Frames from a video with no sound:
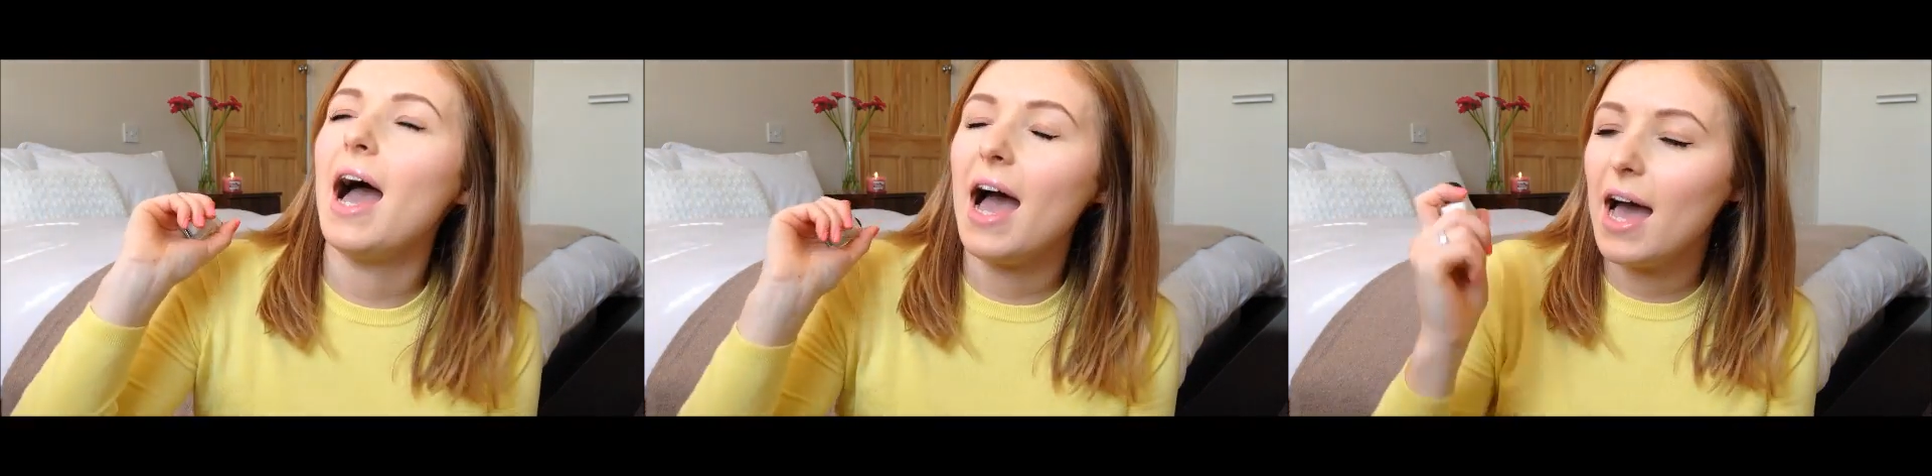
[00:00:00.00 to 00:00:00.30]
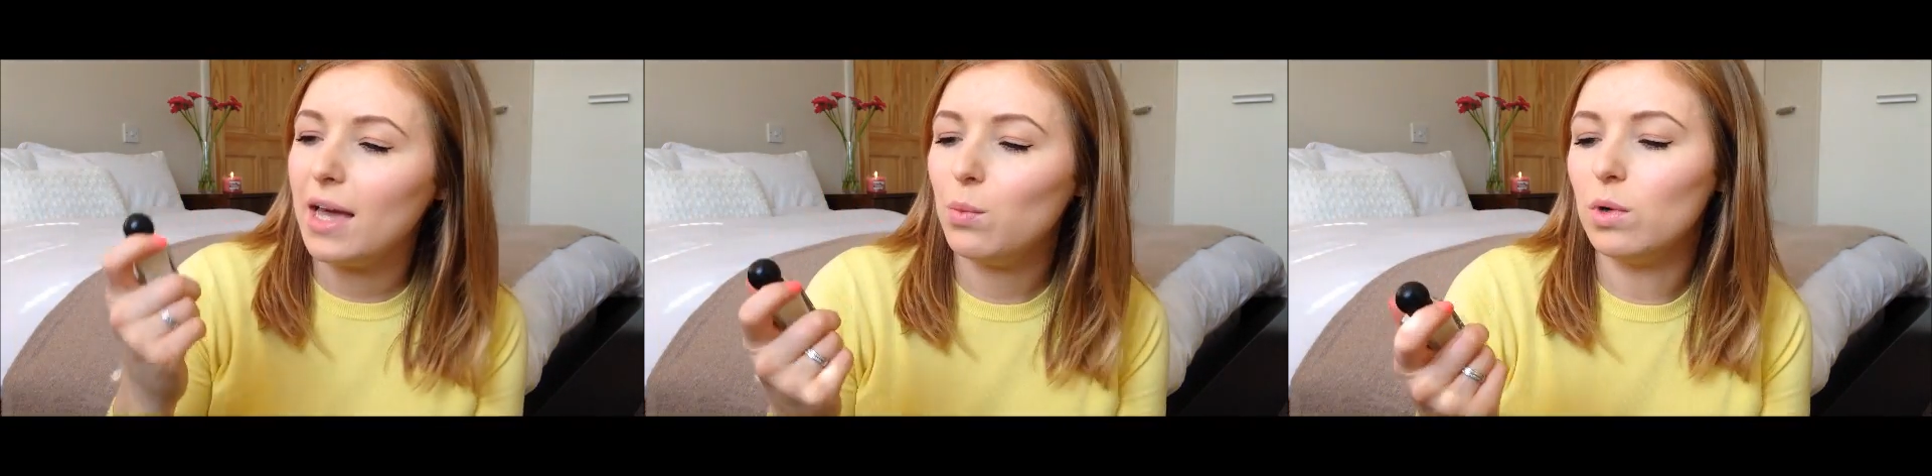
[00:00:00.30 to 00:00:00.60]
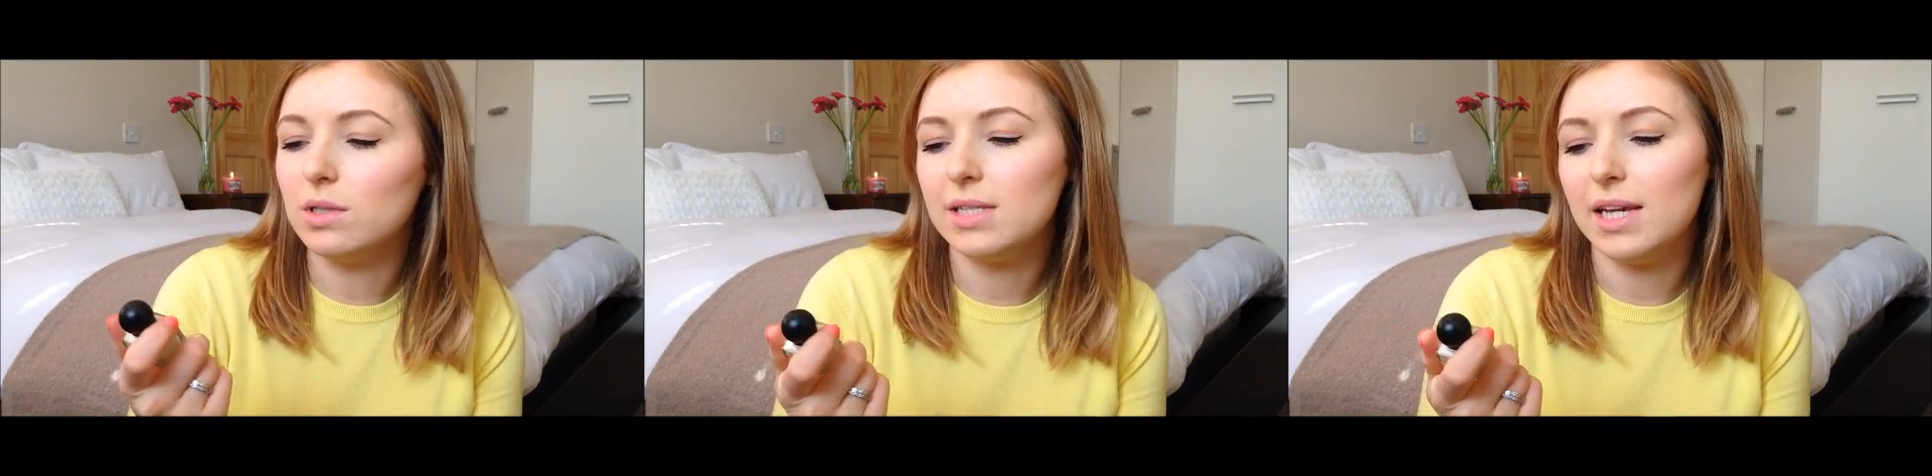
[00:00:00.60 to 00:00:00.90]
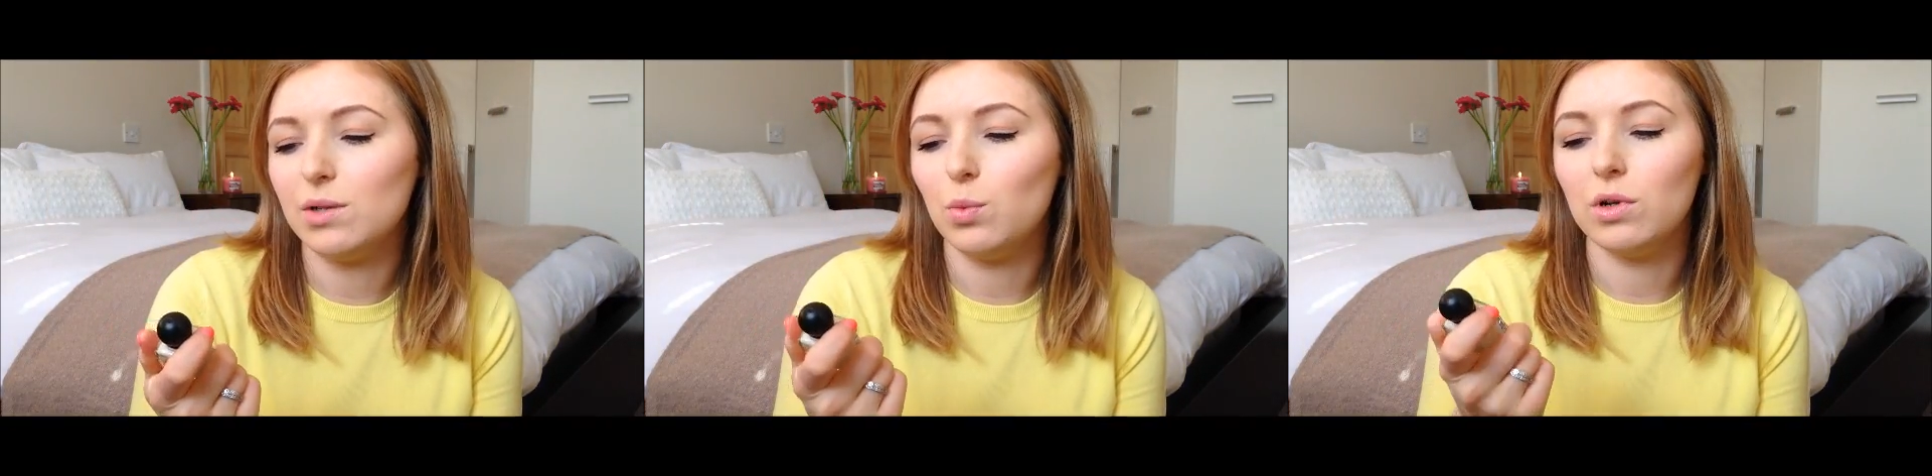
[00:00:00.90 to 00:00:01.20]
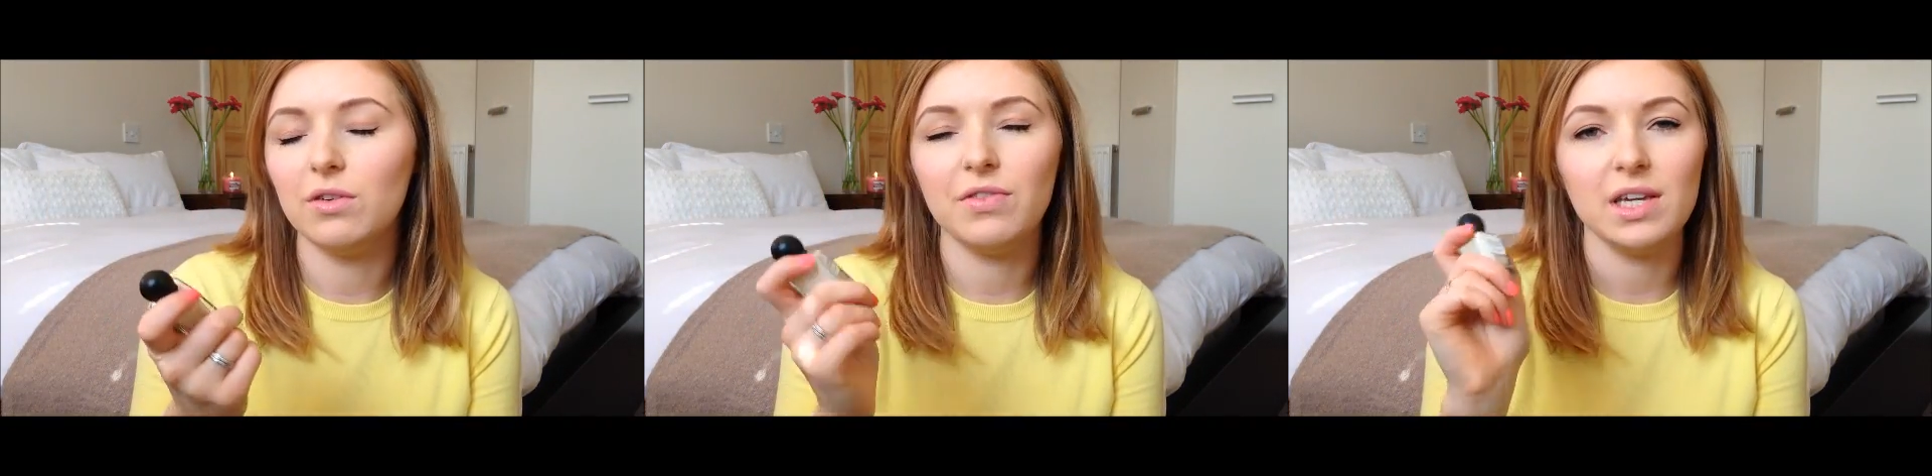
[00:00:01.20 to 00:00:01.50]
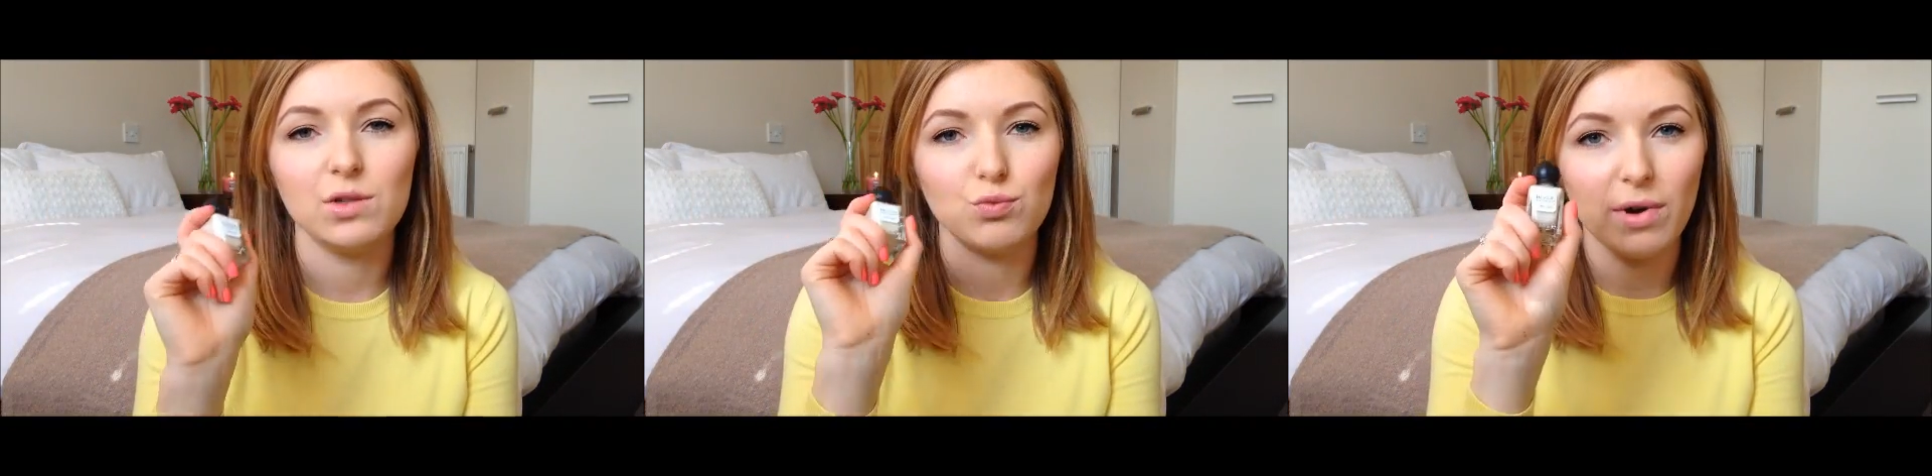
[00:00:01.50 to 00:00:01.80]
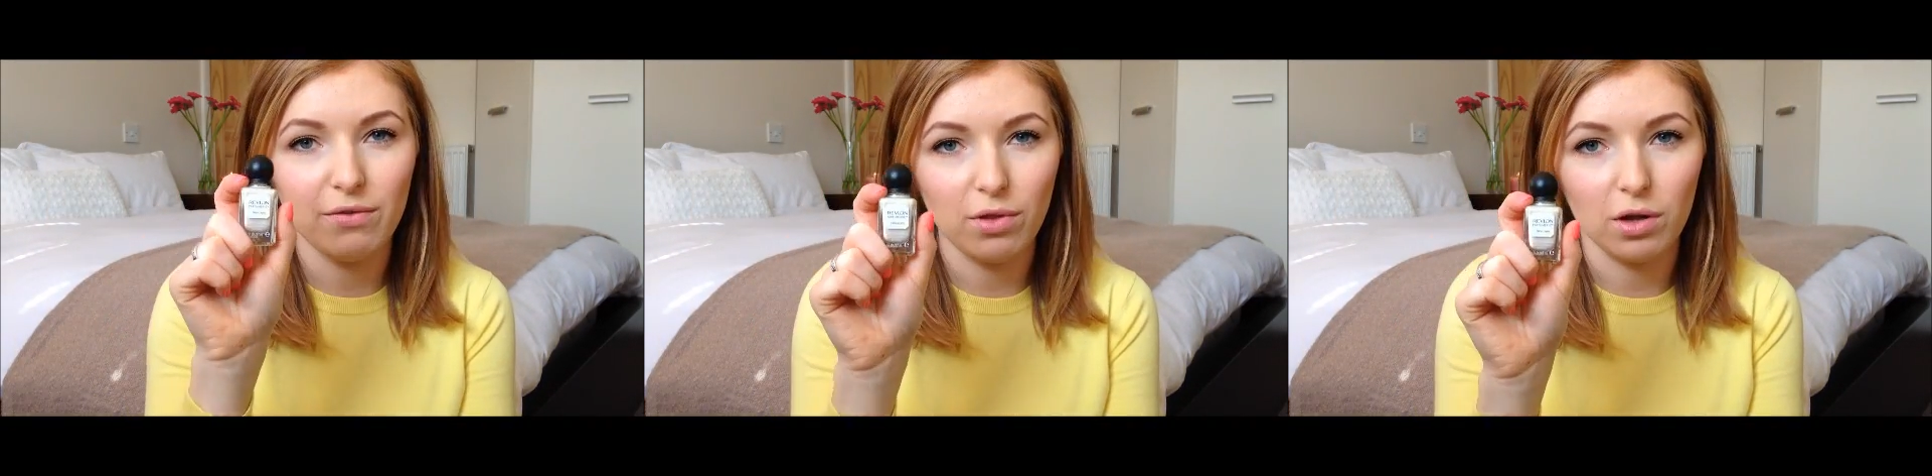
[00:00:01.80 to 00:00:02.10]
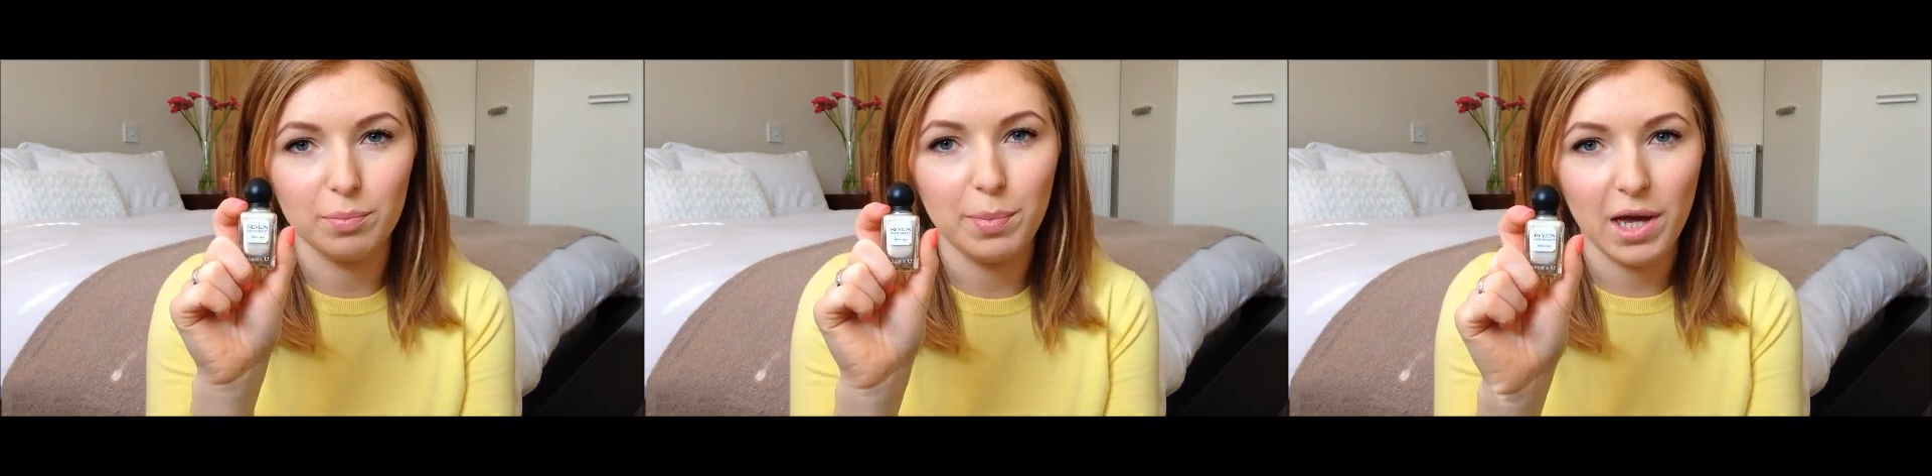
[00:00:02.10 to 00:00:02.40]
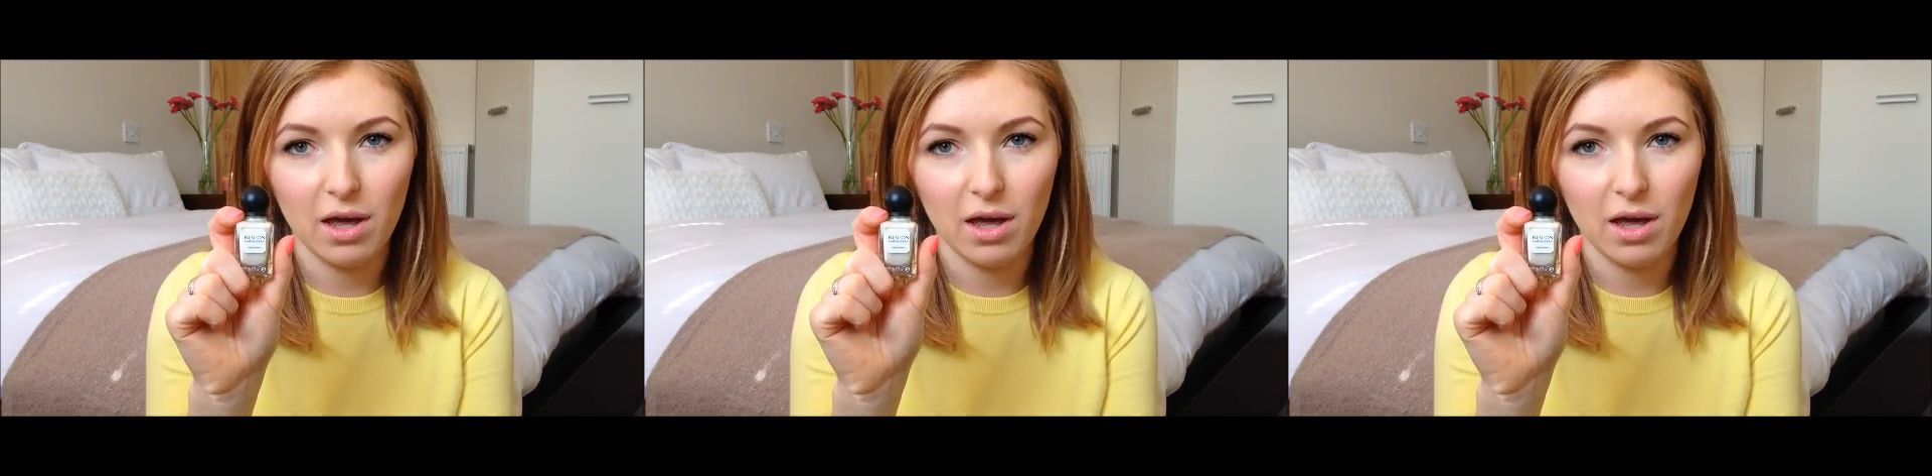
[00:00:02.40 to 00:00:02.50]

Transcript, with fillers: I wanted one of these Revlon